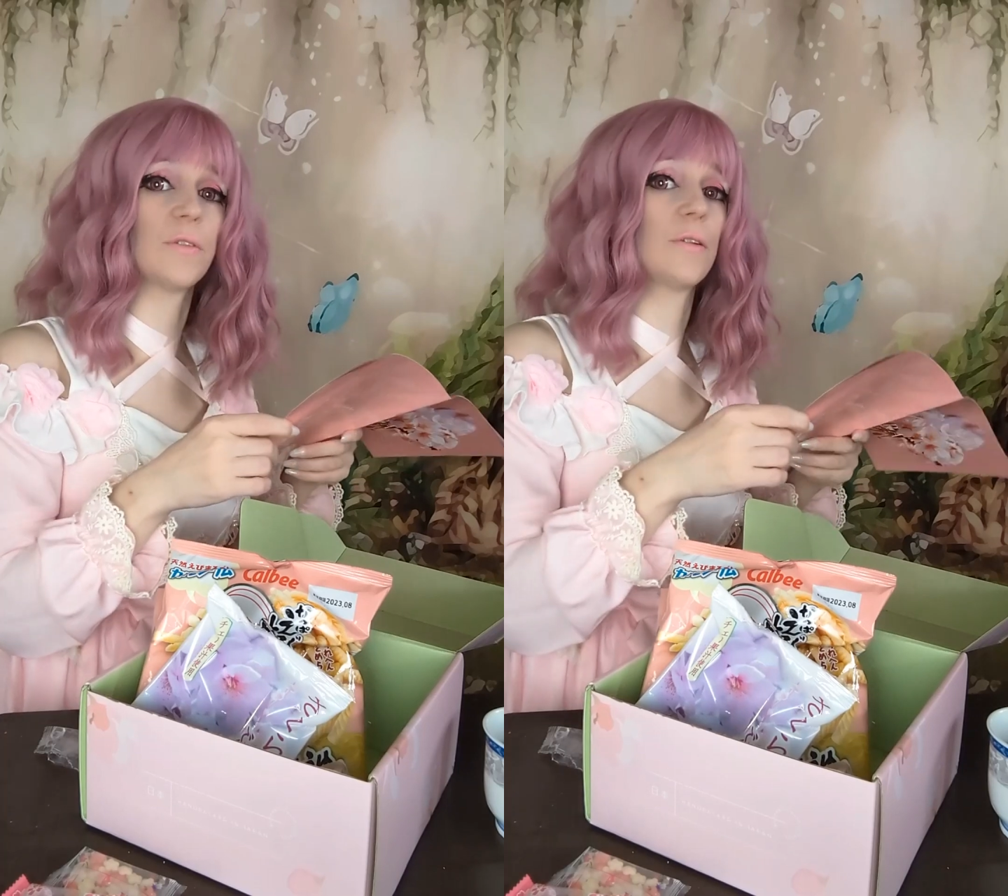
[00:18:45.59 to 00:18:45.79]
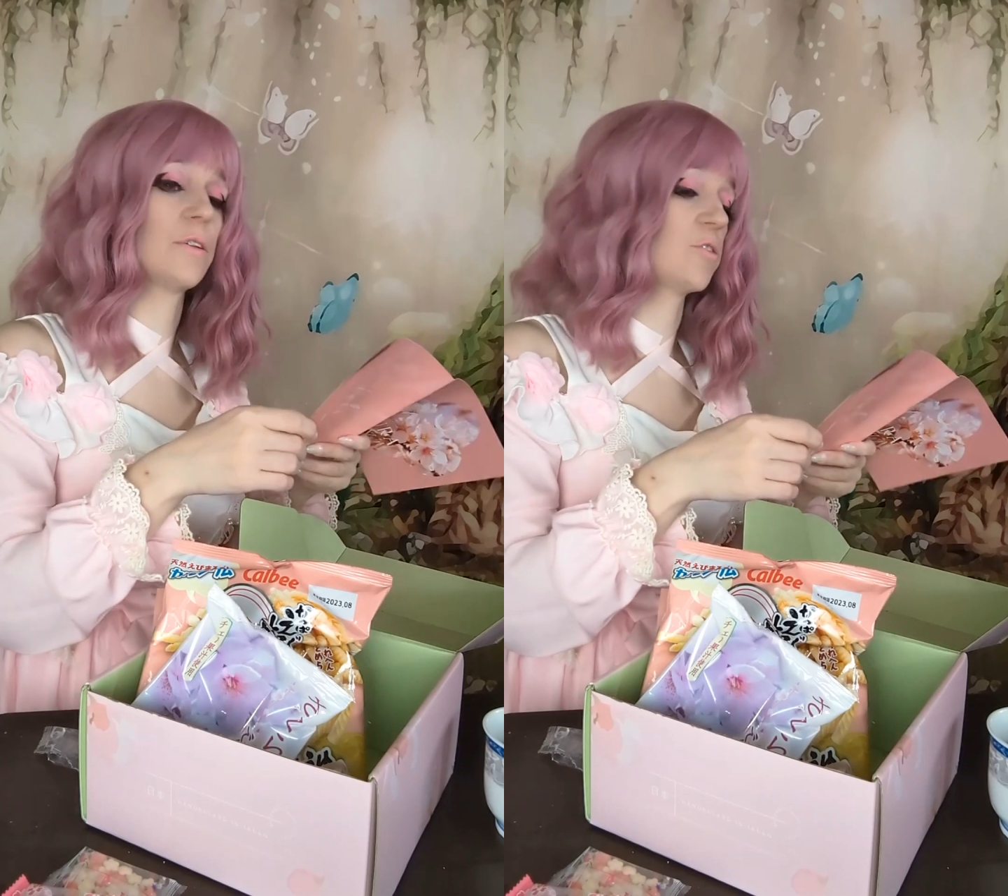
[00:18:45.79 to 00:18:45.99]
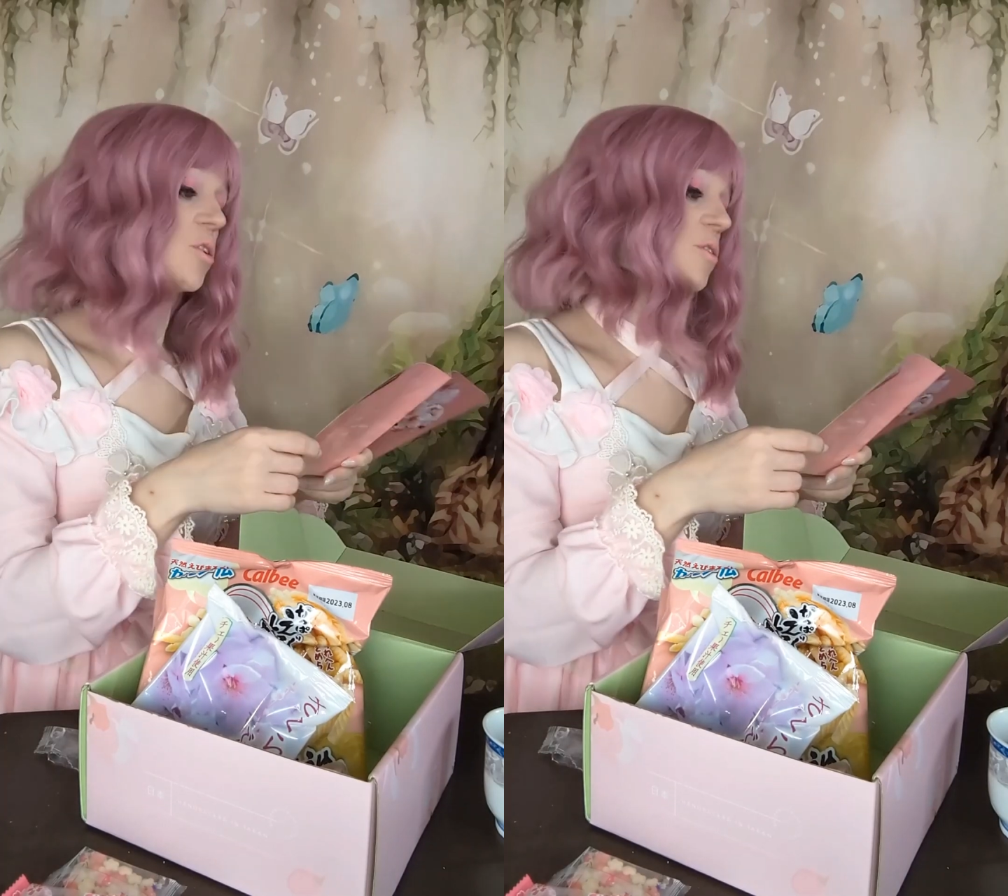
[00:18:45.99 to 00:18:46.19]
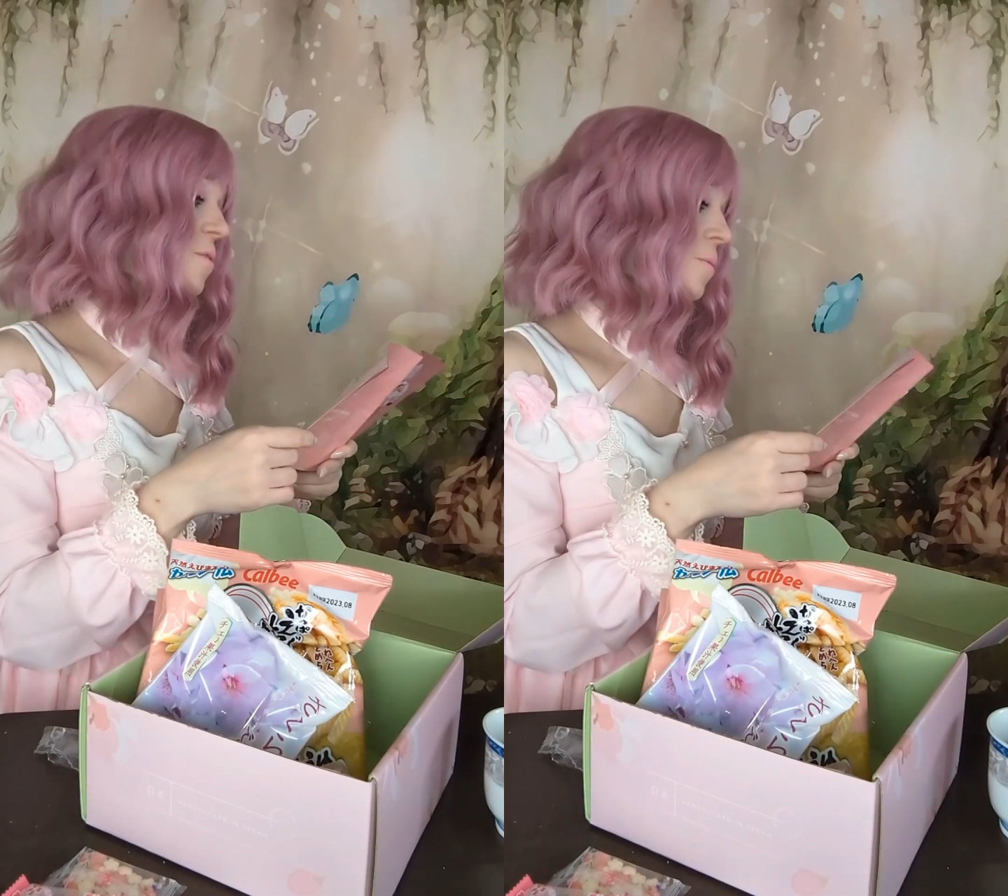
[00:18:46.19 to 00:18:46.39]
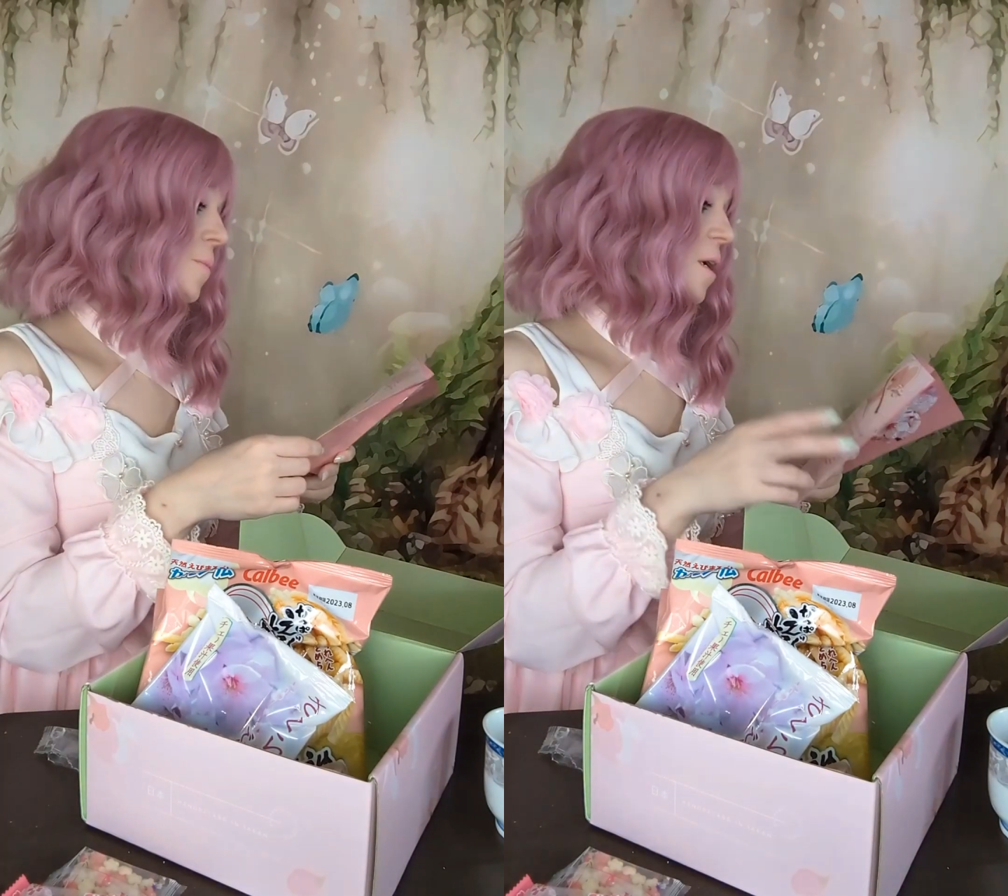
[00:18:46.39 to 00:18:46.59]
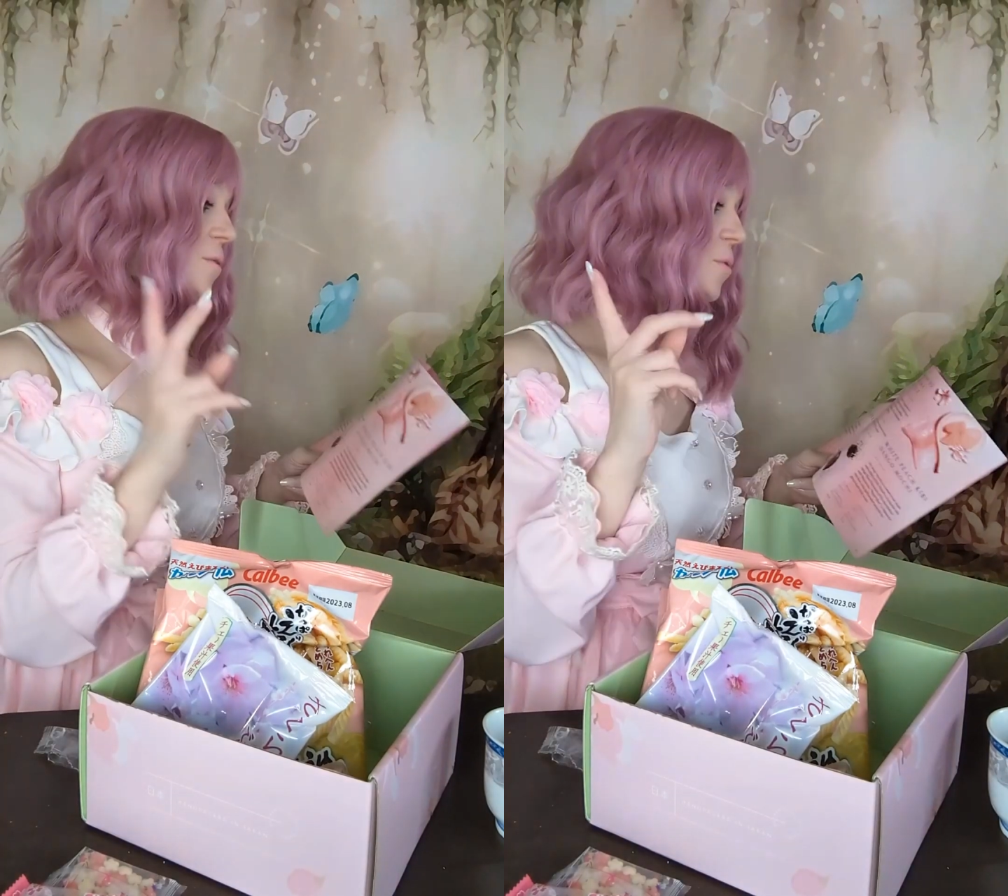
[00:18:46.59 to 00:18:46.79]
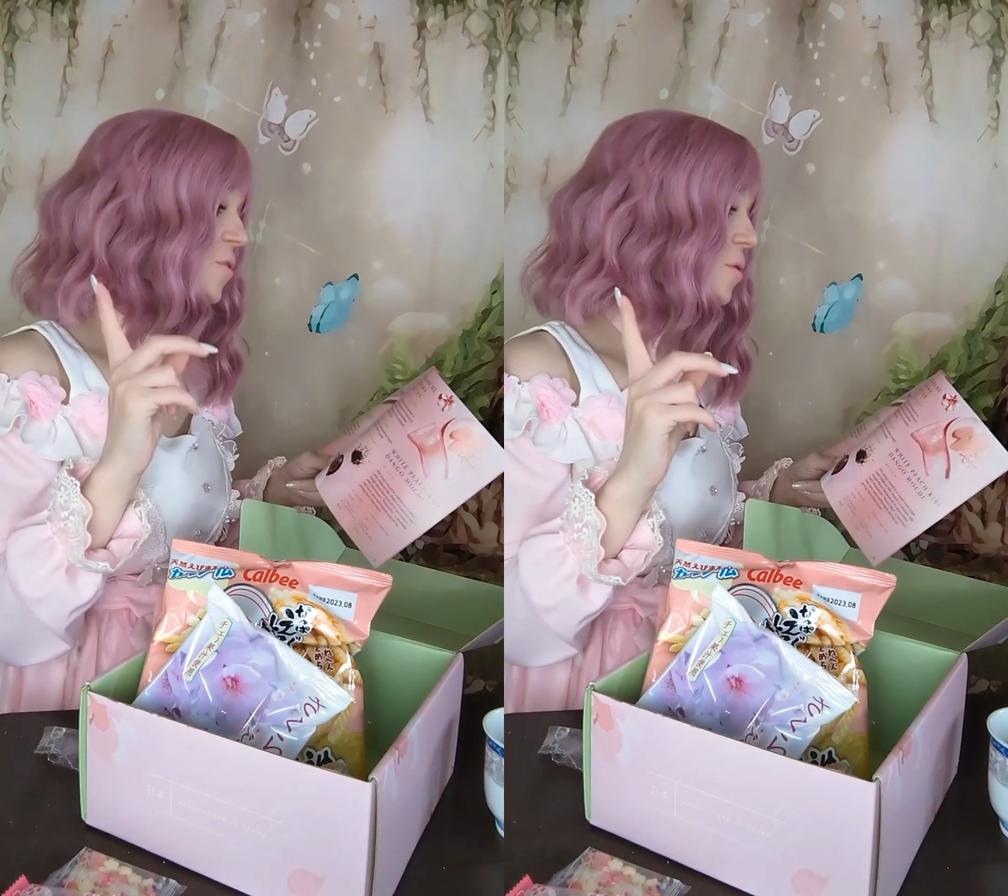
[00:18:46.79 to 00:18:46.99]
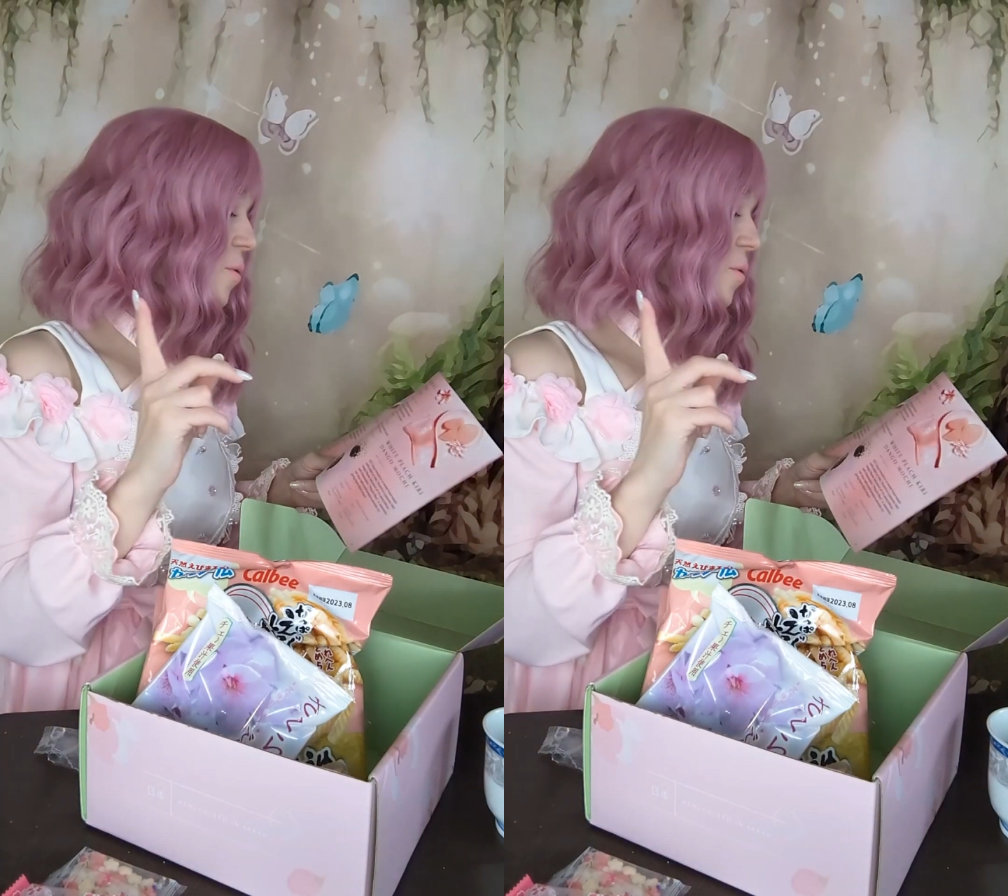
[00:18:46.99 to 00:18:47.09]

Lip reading: delicious. And there was only